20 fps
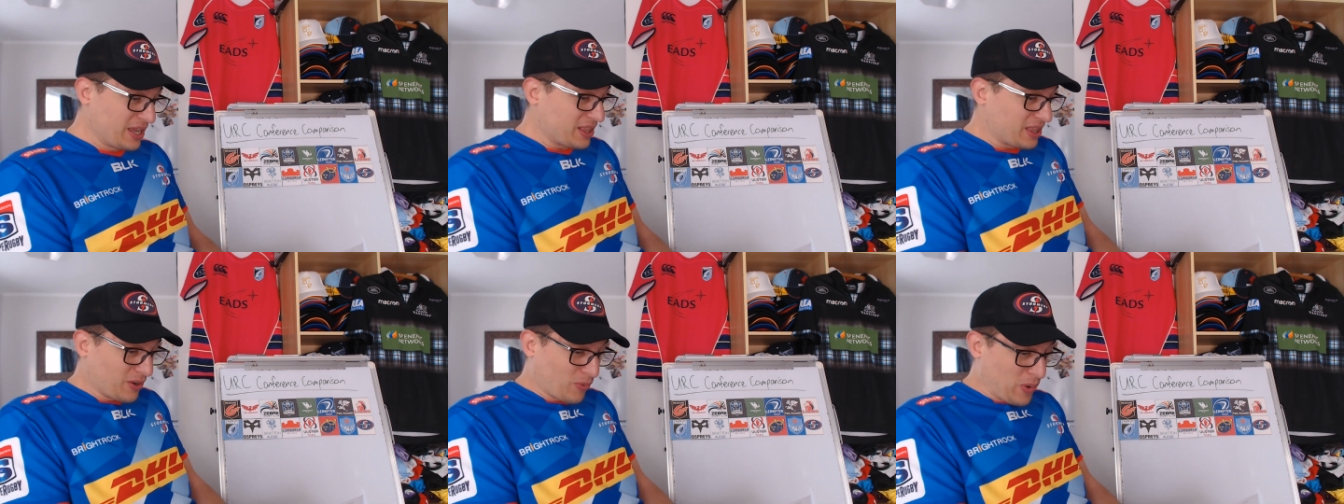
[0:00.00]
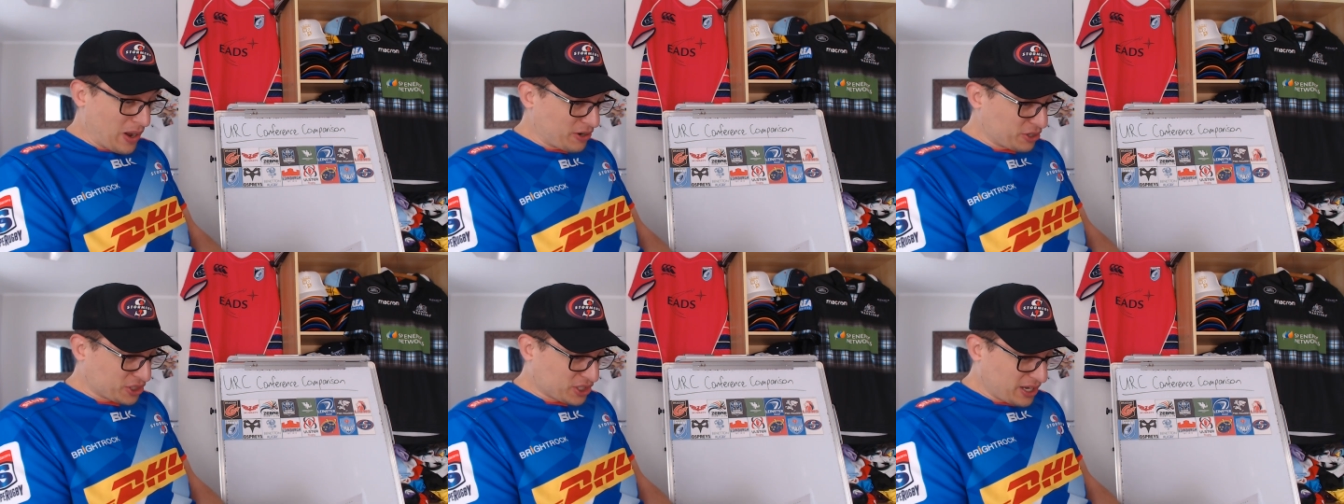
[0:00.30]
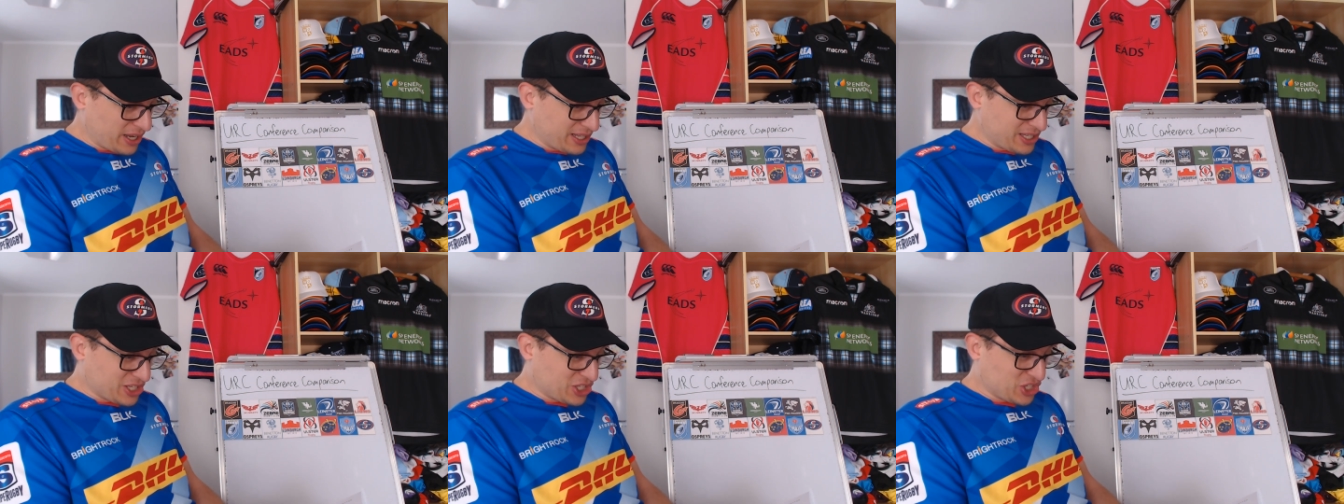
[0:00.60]
The Welsh
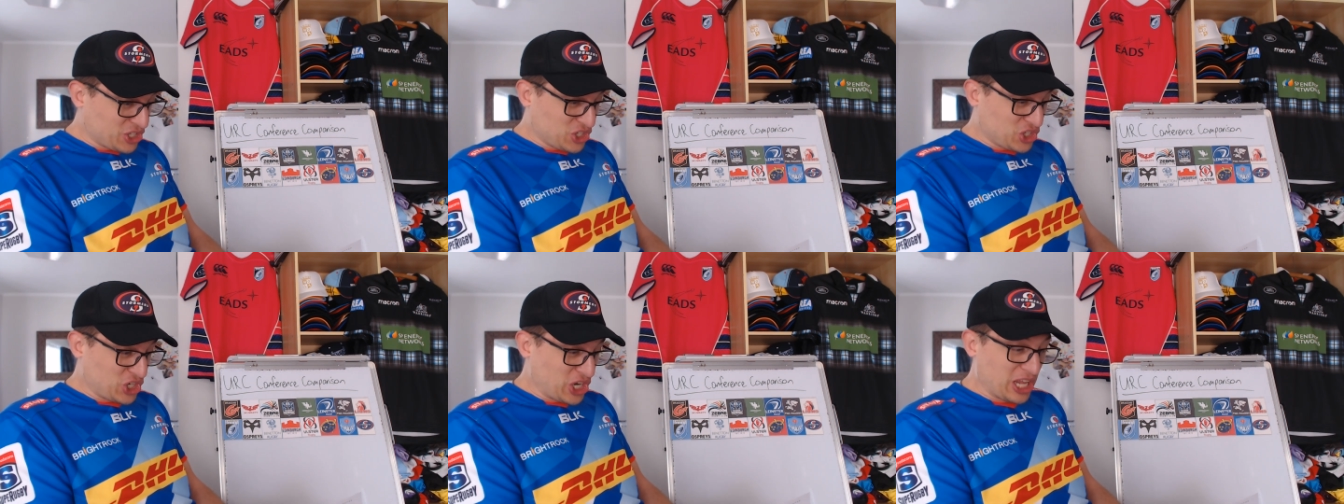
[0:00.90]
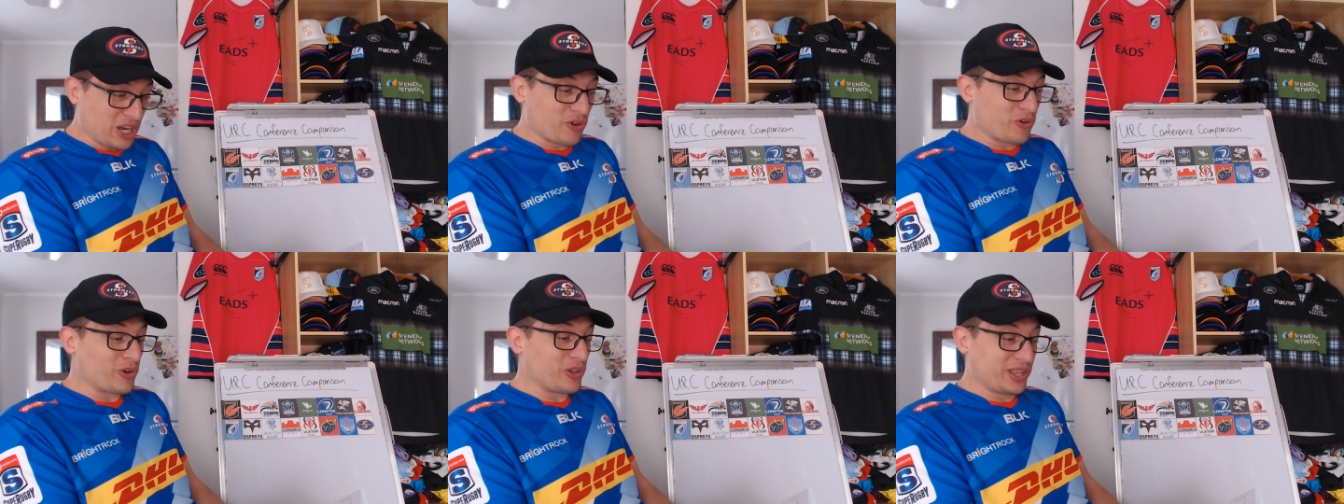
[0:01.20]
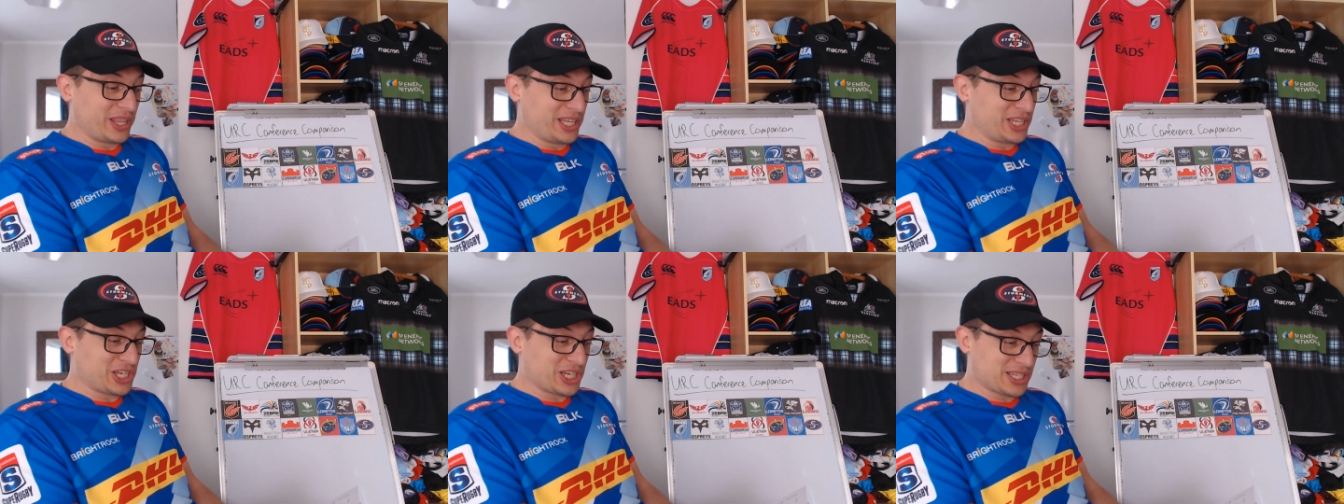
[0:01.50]
sides
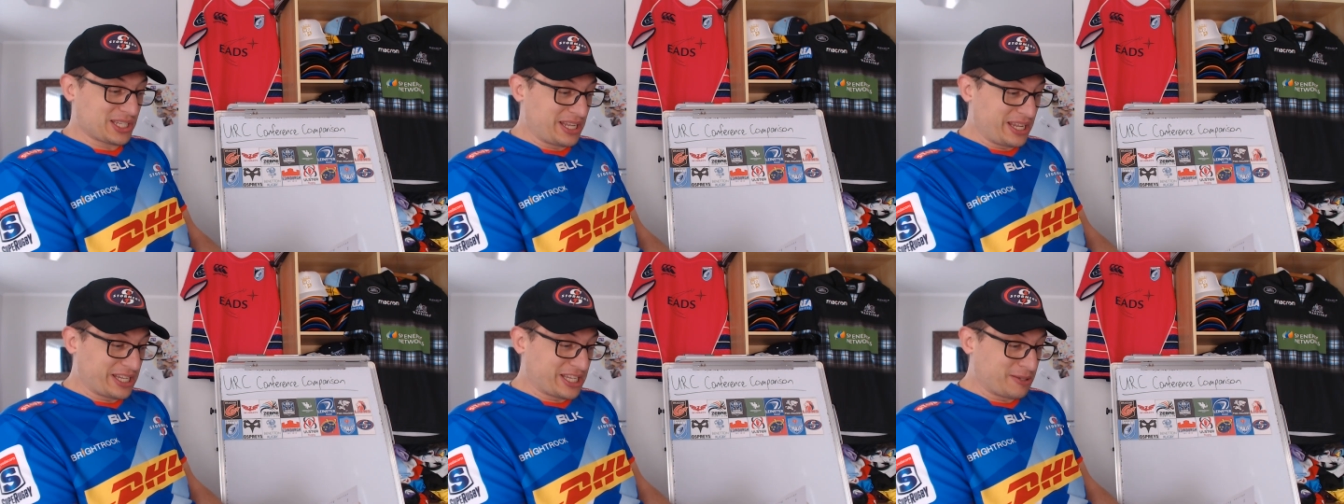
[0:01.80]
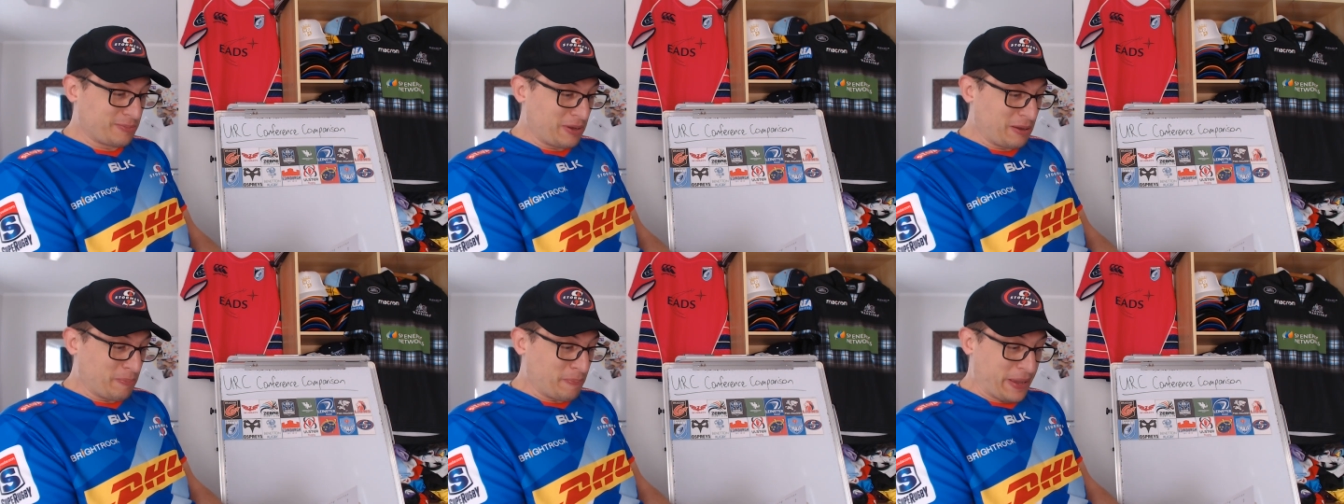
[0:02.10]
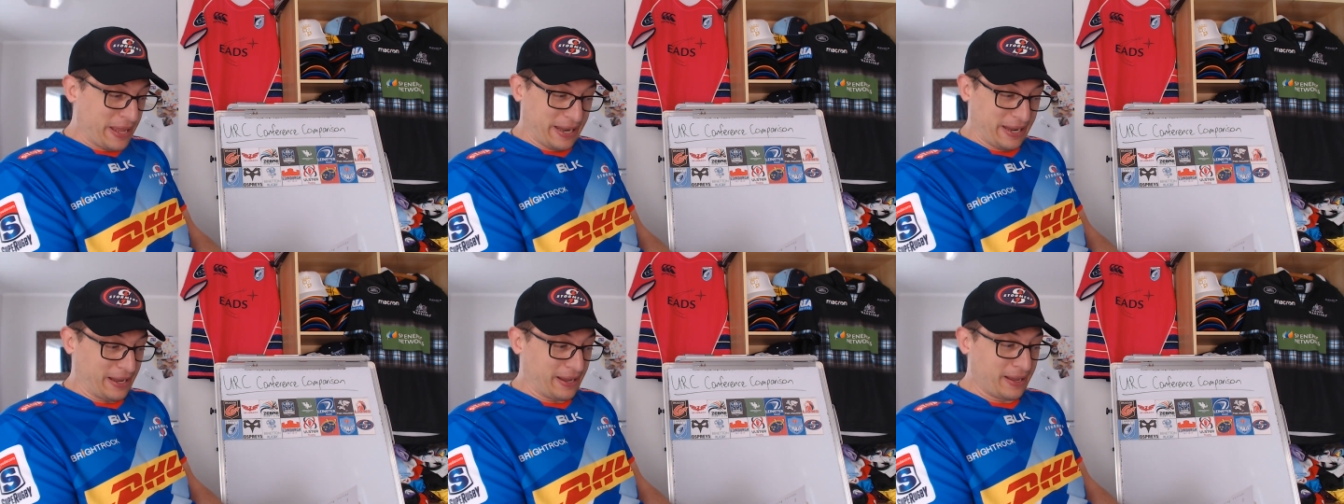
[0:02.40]
generally just need to be
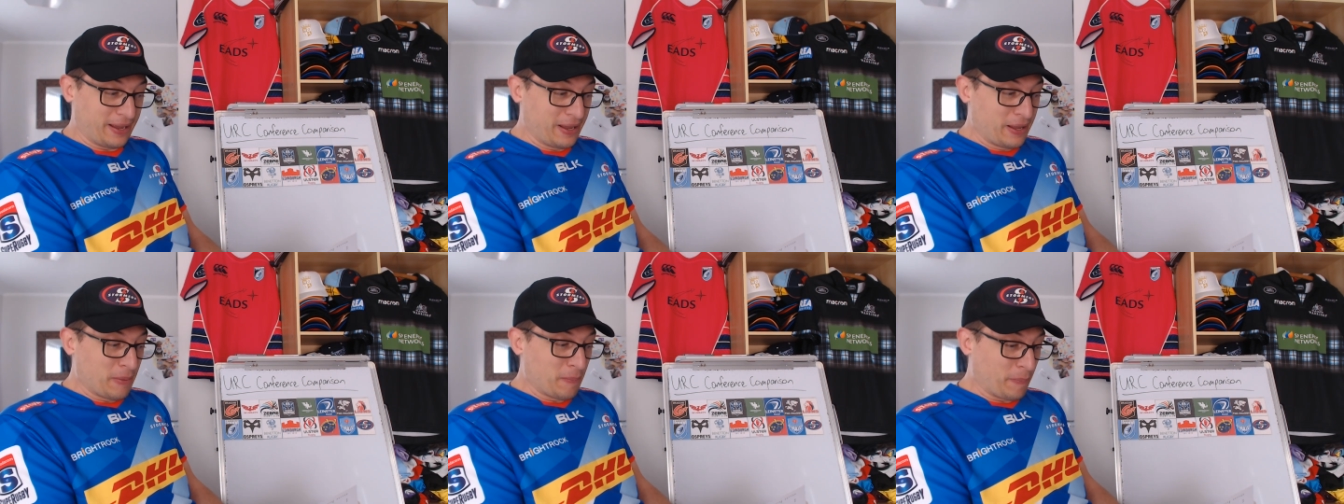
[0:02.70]
better,